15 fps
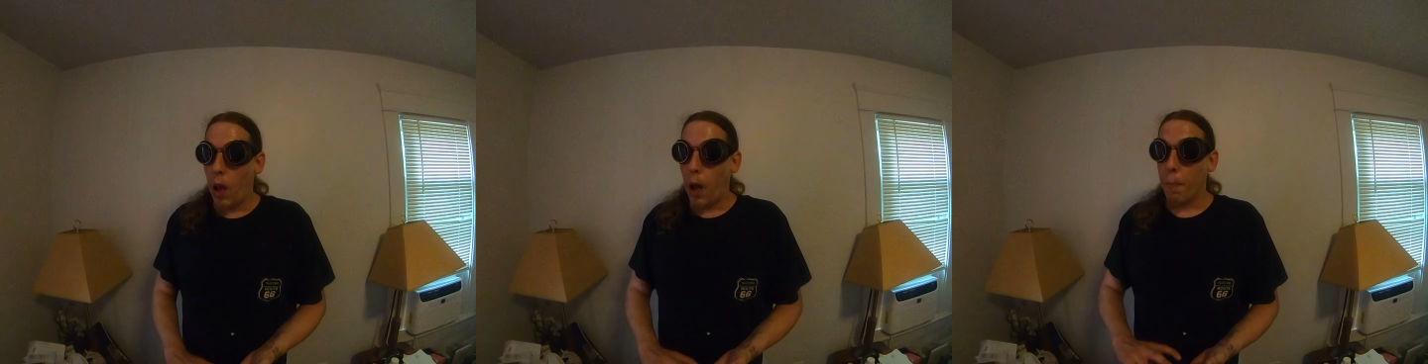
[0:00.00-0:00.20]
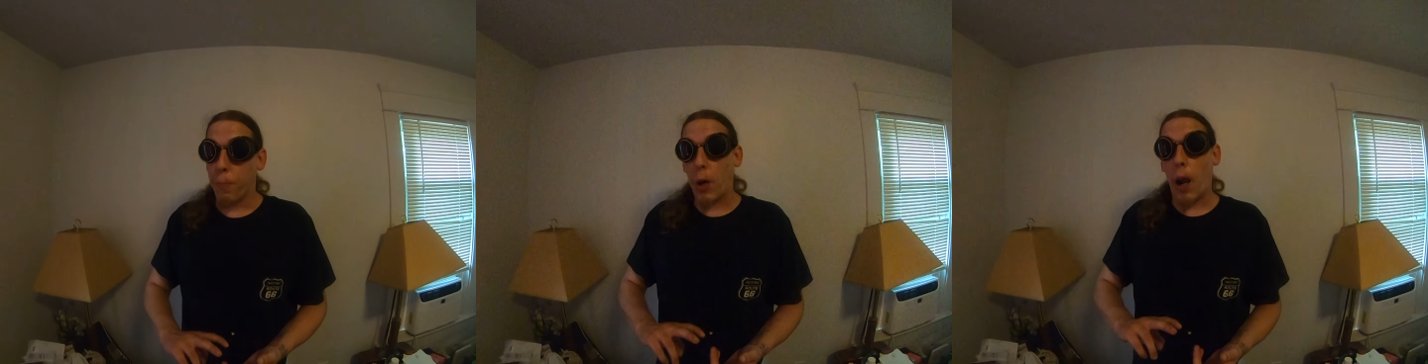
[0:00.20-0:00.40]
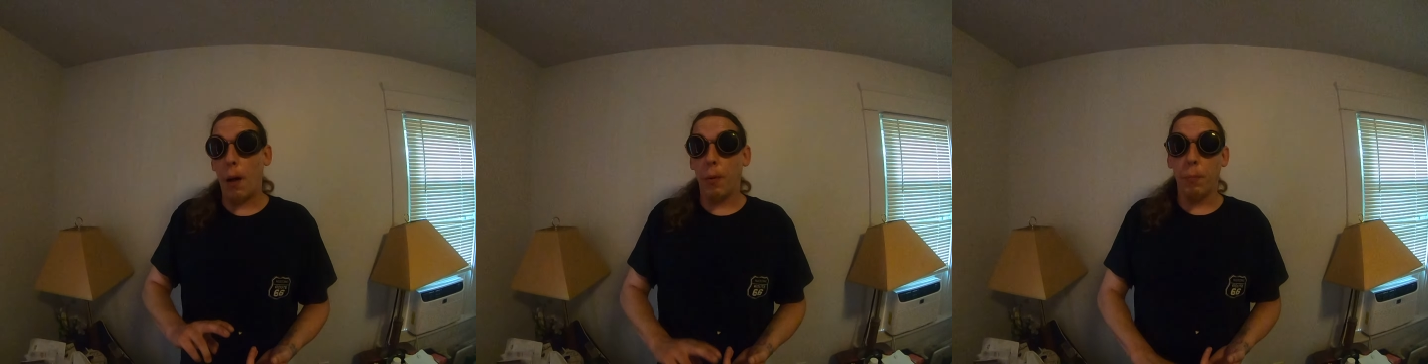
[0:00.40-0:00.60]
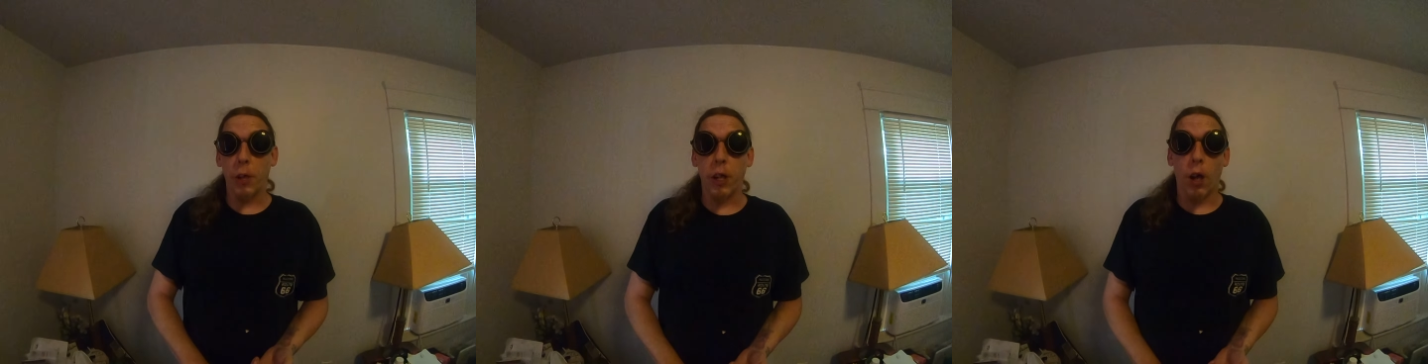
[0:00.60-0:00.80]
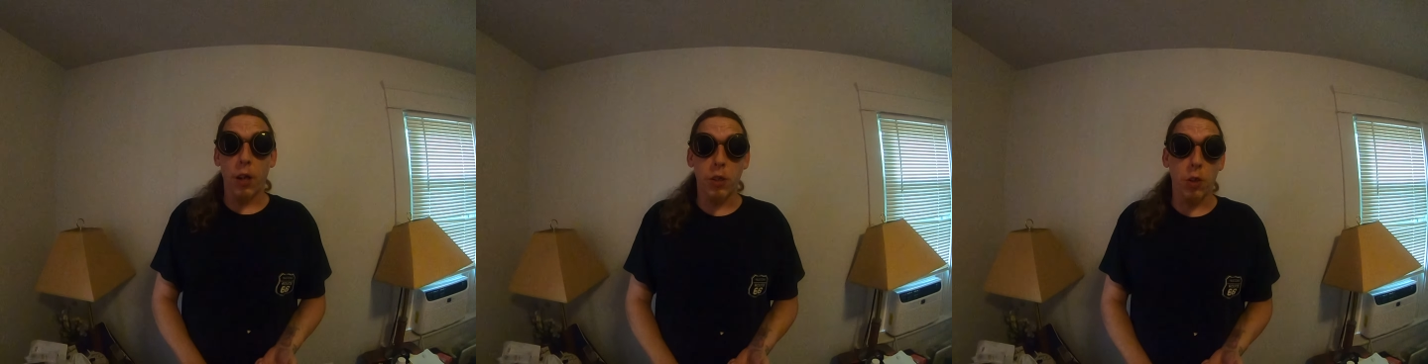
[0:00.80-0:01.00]
I'm
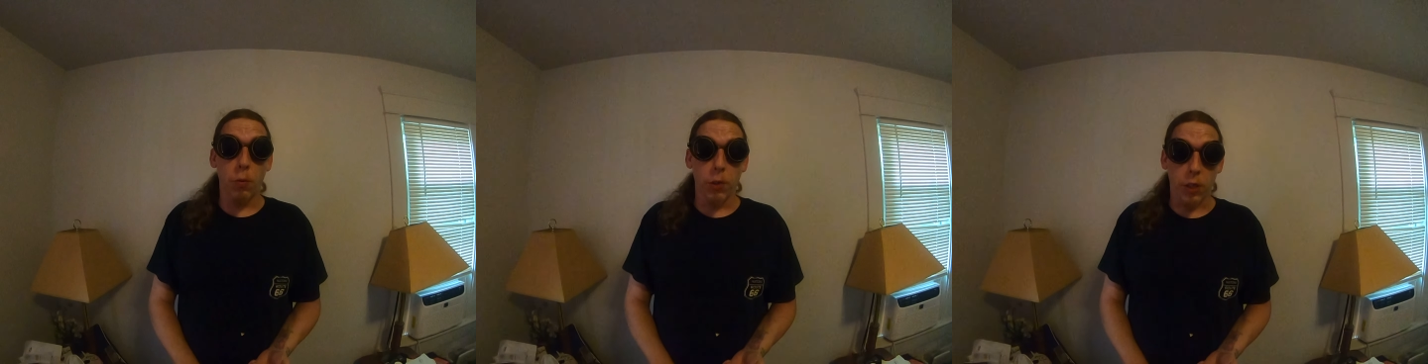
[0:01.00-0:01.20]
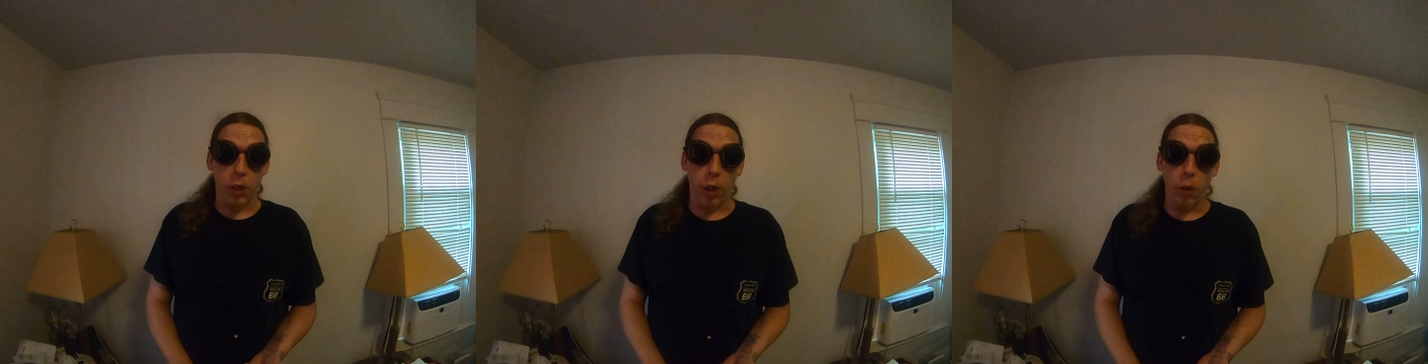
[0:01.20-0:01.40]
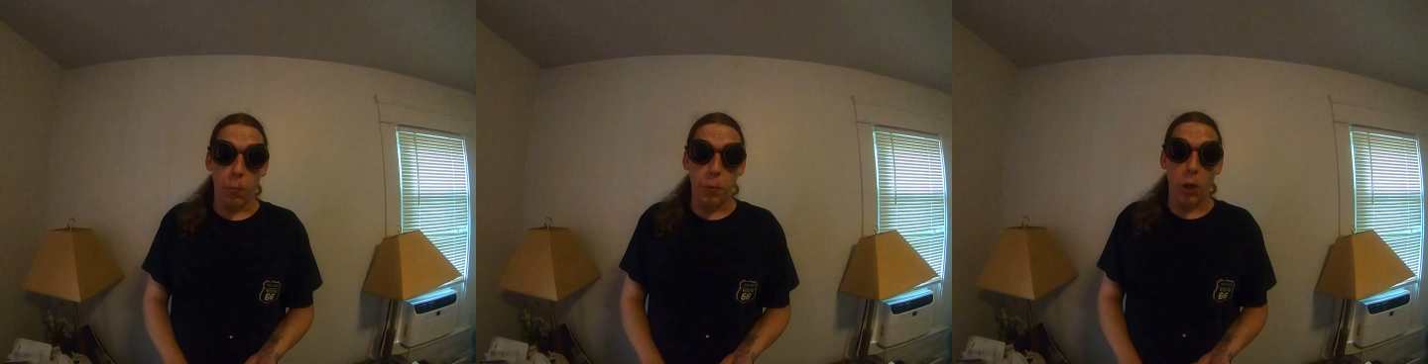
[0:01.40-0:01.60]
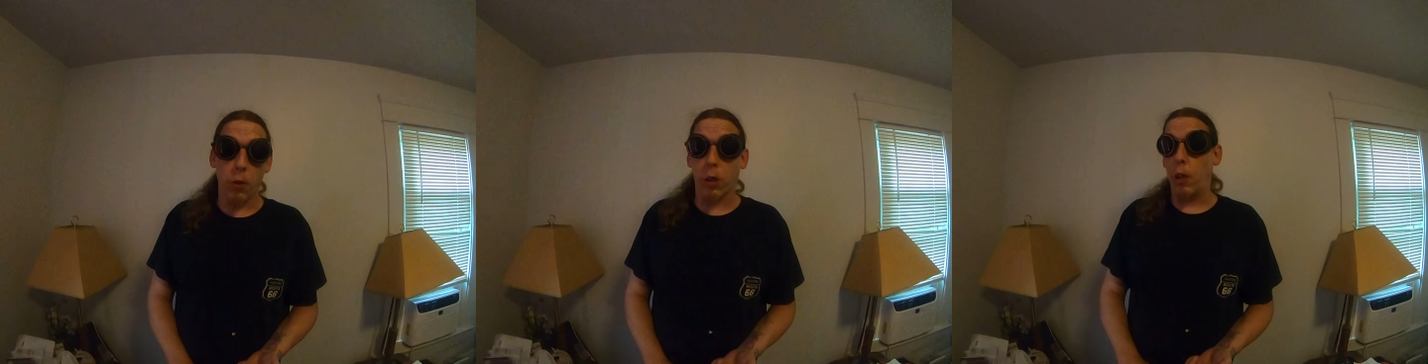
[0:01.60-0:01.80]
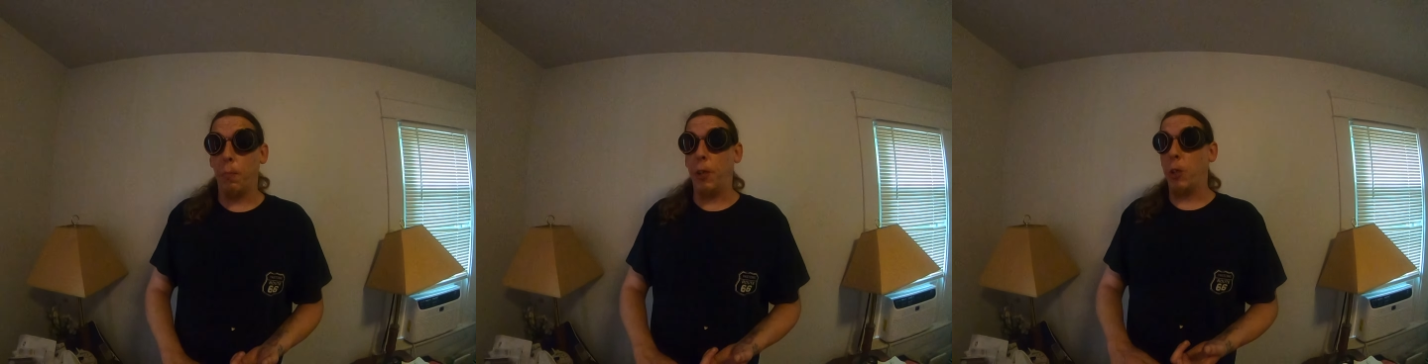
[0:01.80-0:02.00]
probably also with the GoPro
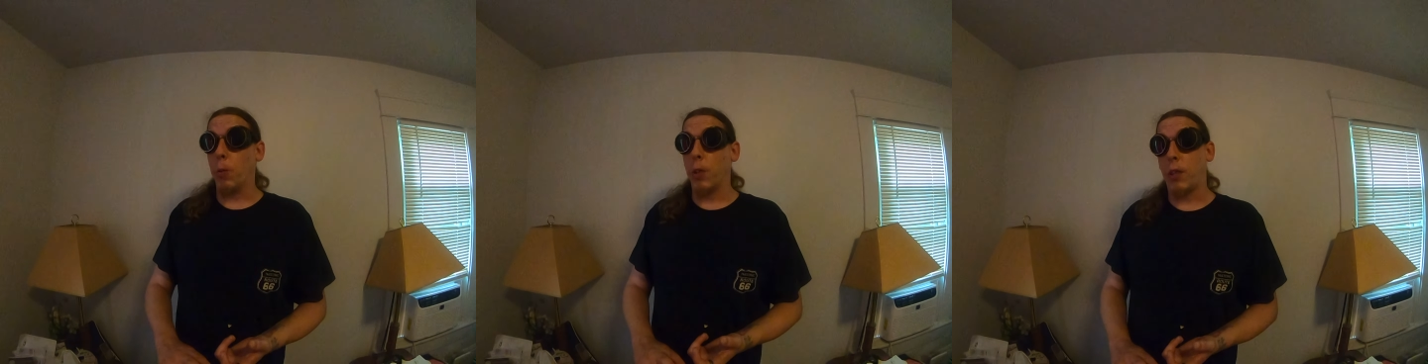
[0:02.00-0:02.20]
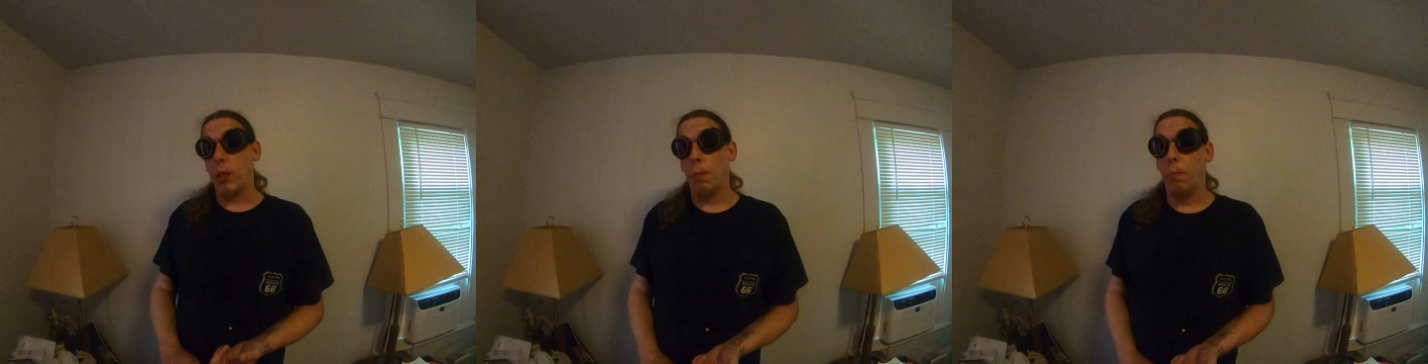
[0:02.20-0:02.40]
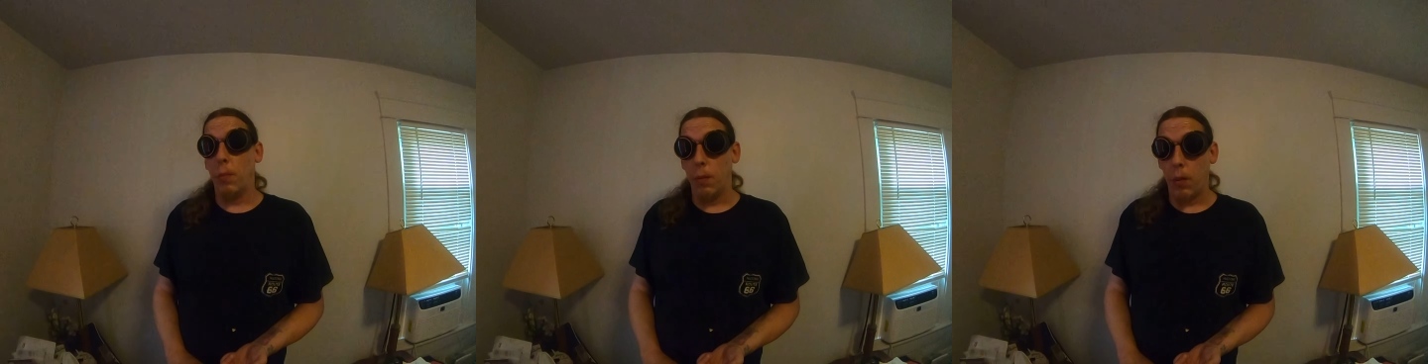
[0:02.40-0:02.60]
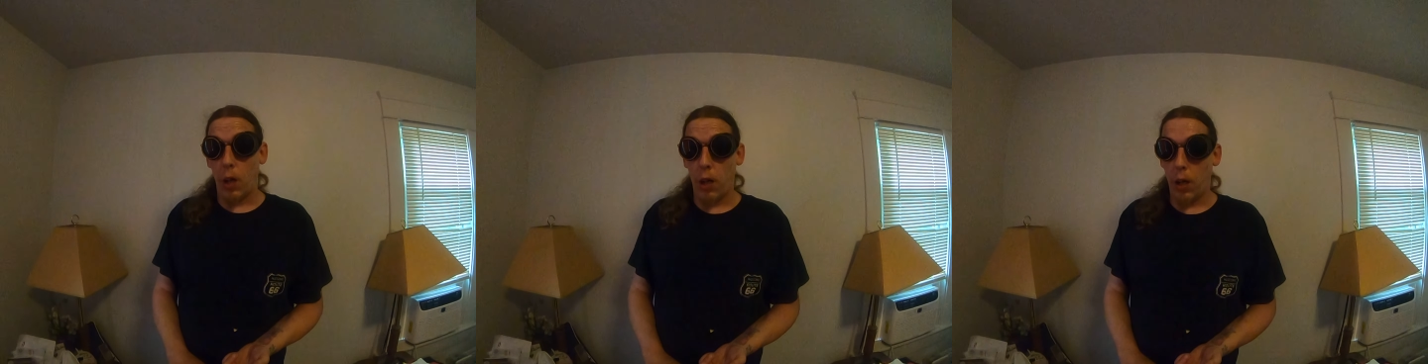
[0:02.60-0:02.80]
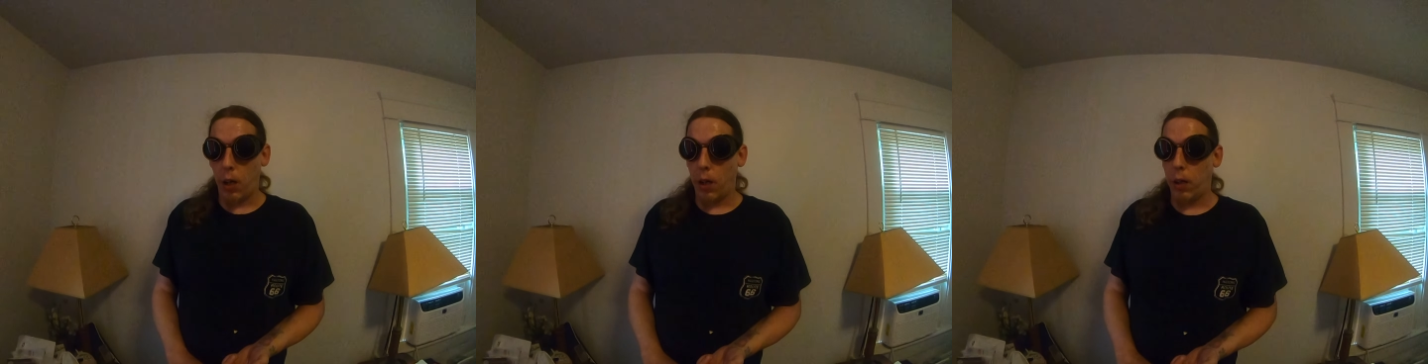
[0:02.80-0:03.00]
going to be doing some
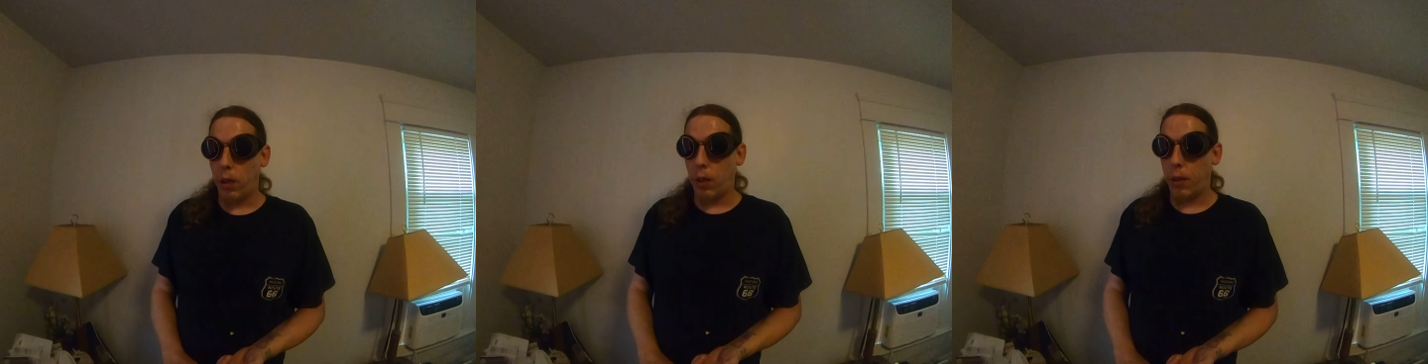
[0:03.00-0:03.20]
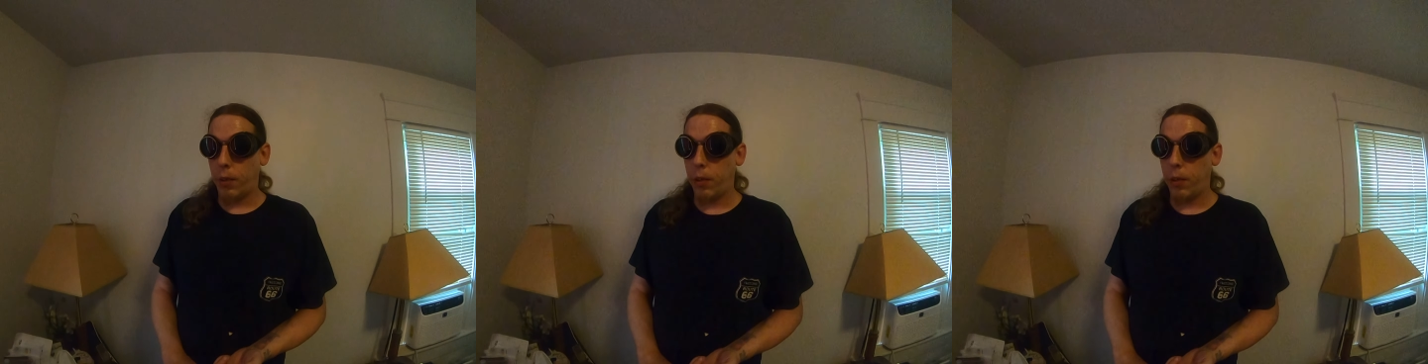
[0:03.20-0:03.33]
uh,